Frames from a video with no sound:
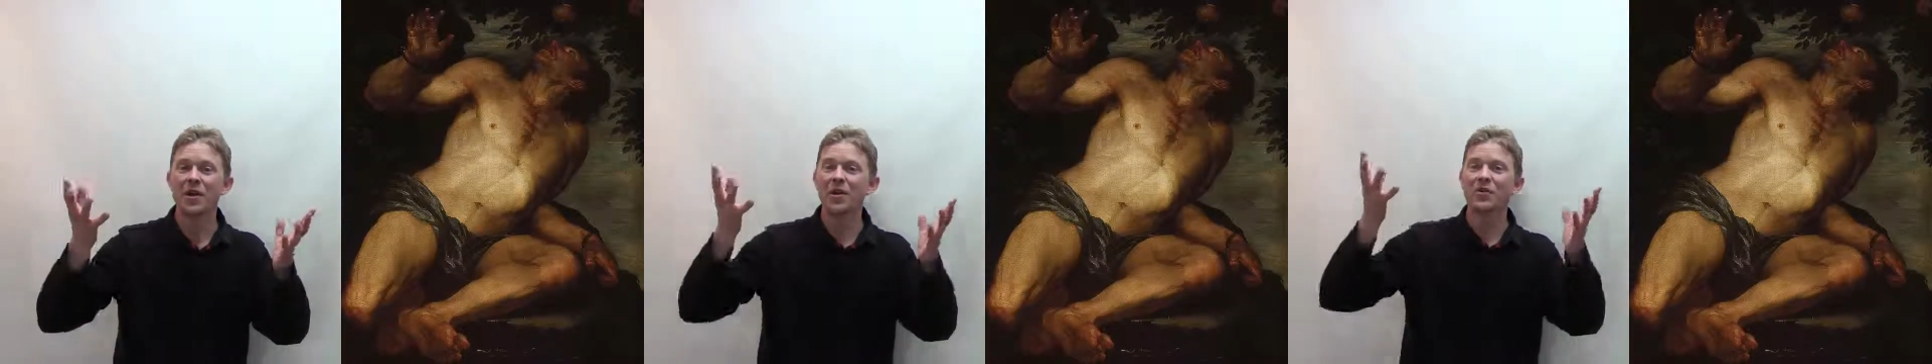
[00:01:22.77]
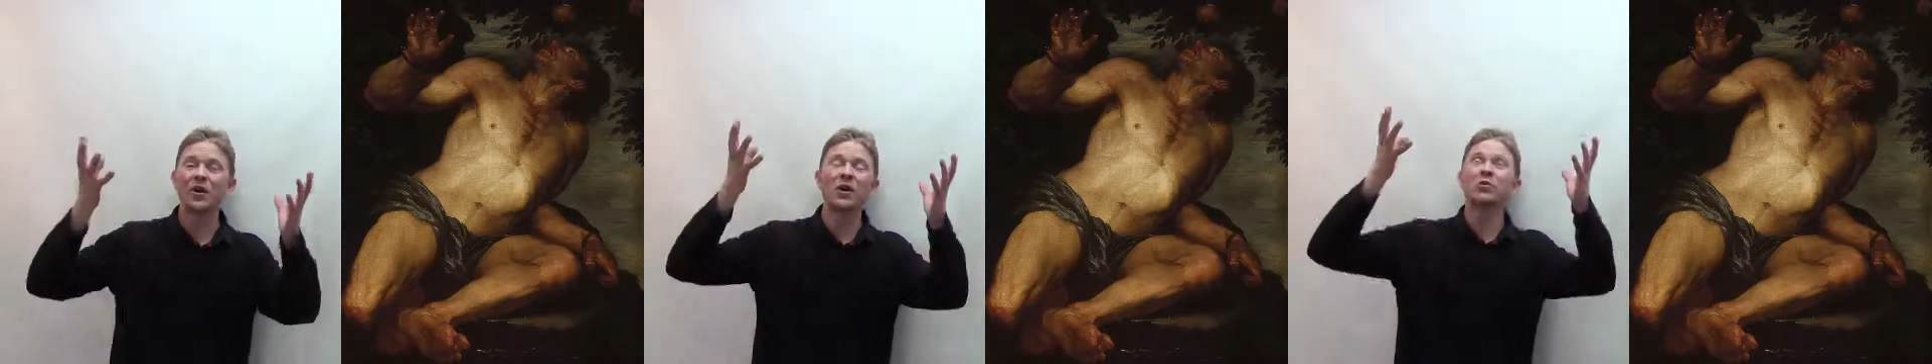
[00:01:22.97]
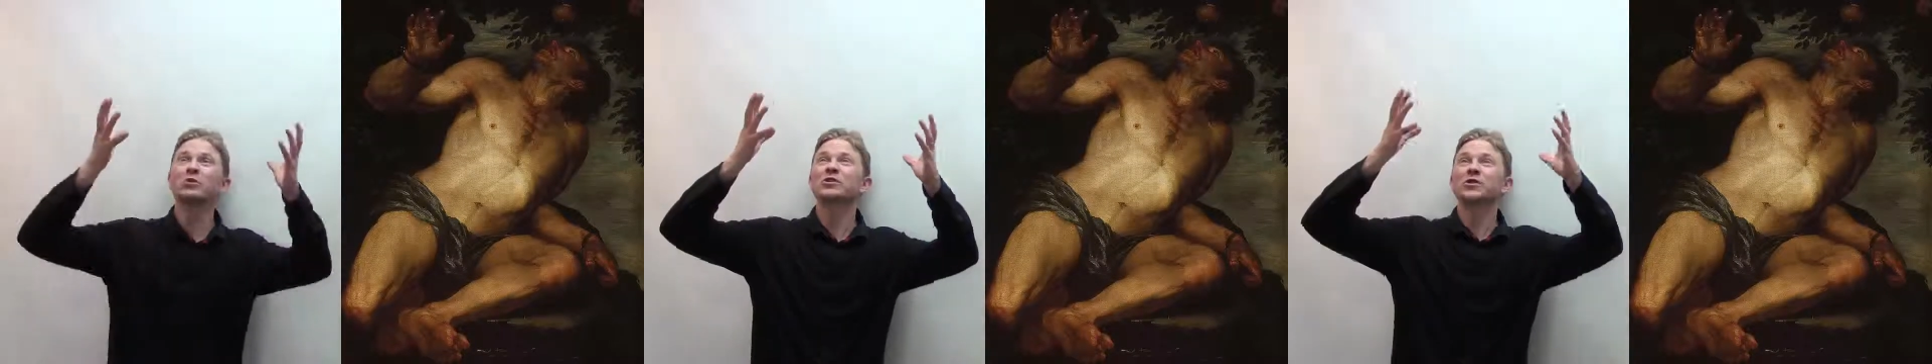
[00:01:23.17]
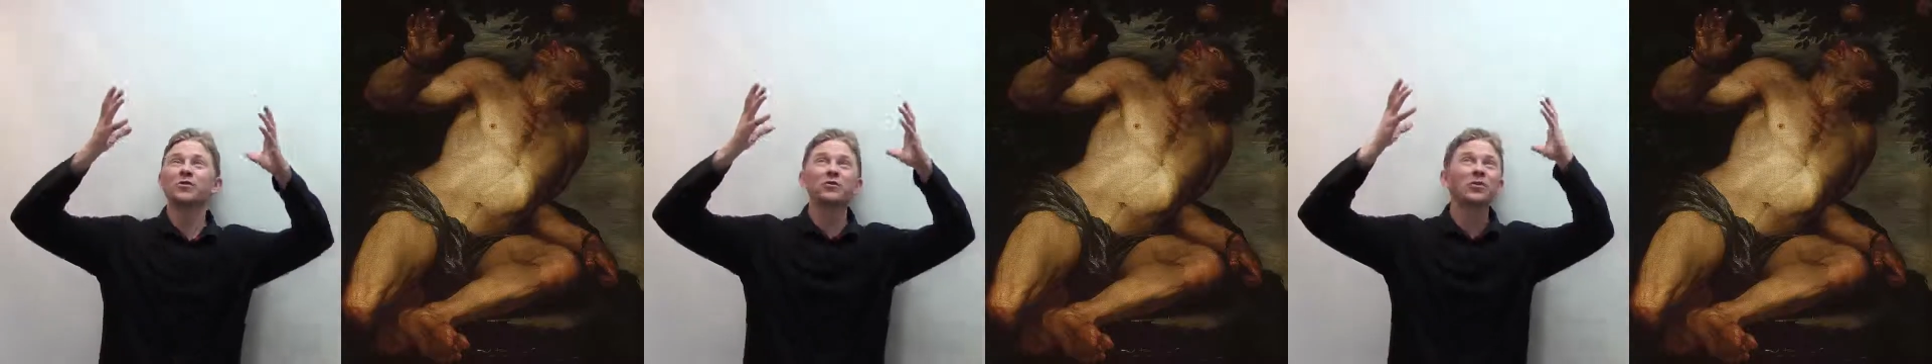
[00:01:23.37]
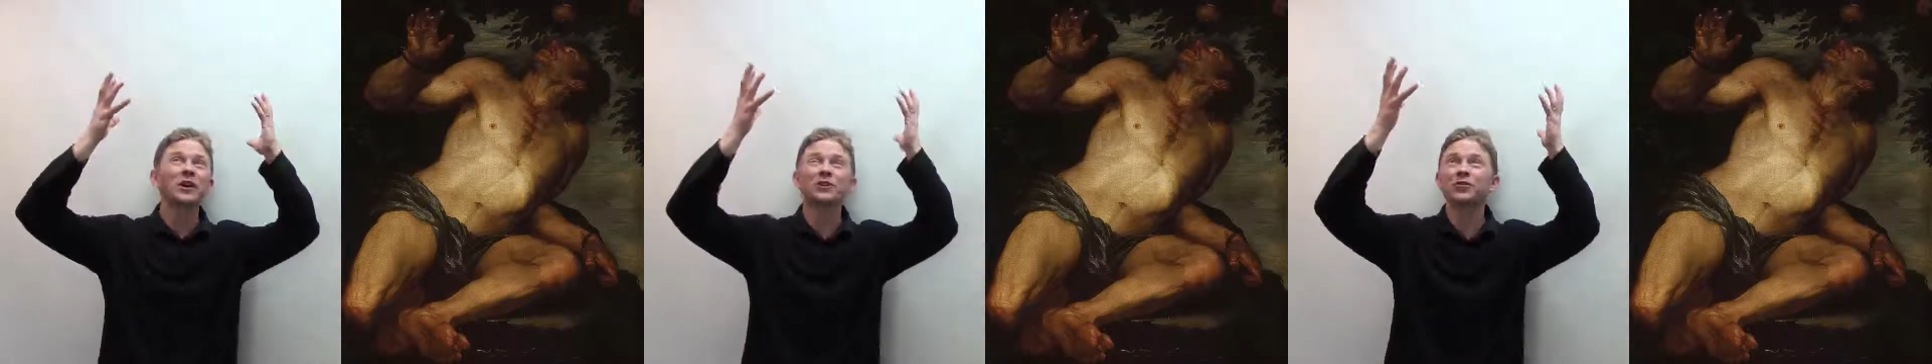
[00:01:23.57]
There was
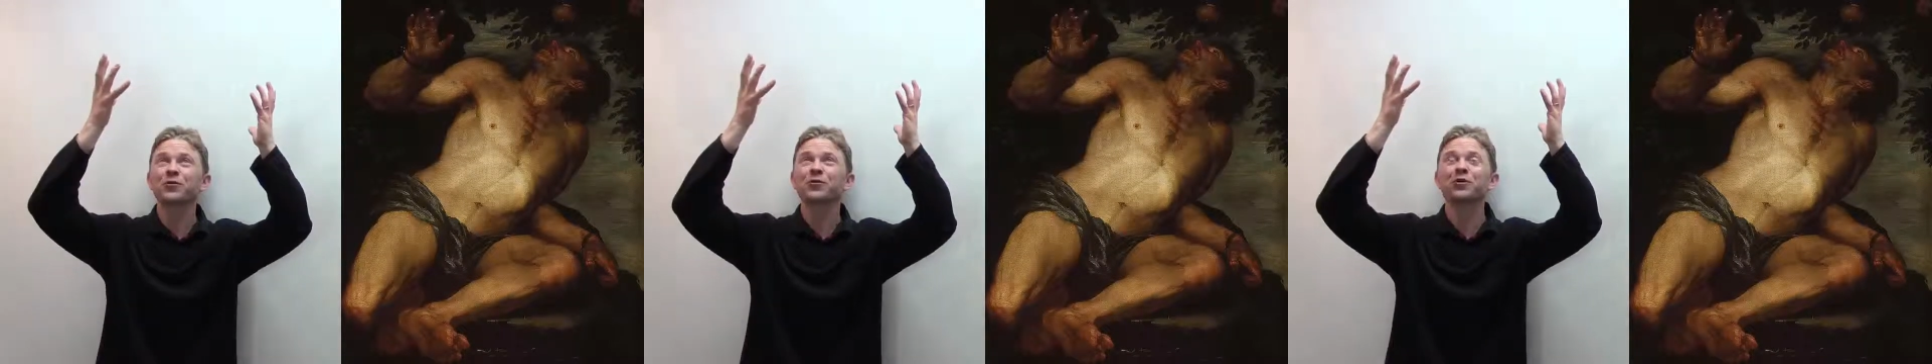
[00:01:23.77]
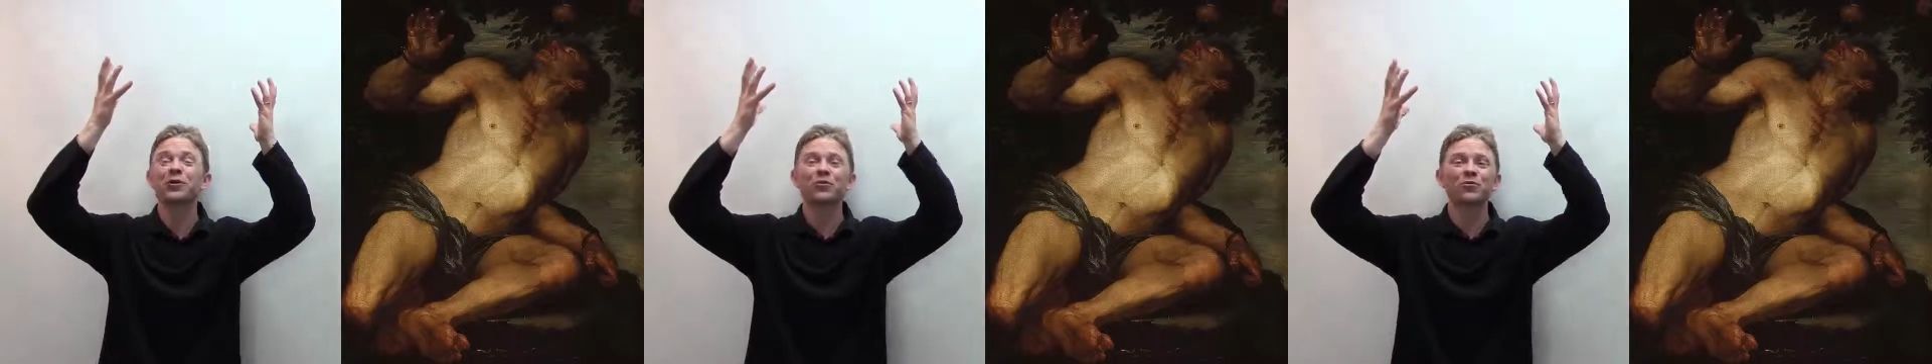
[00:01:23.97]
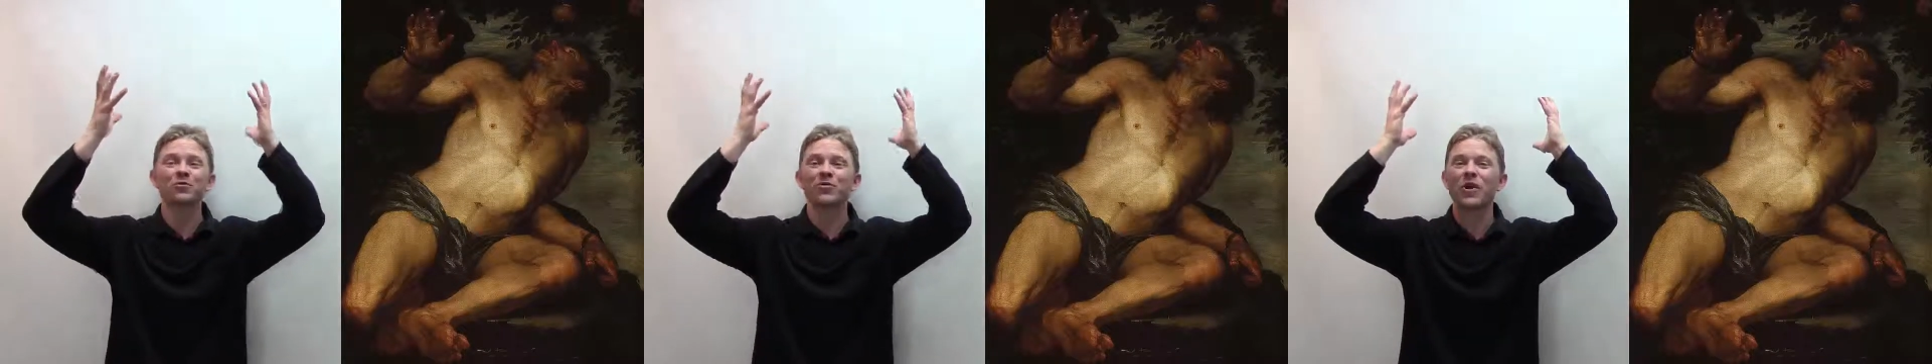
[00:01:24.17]
fresh fruit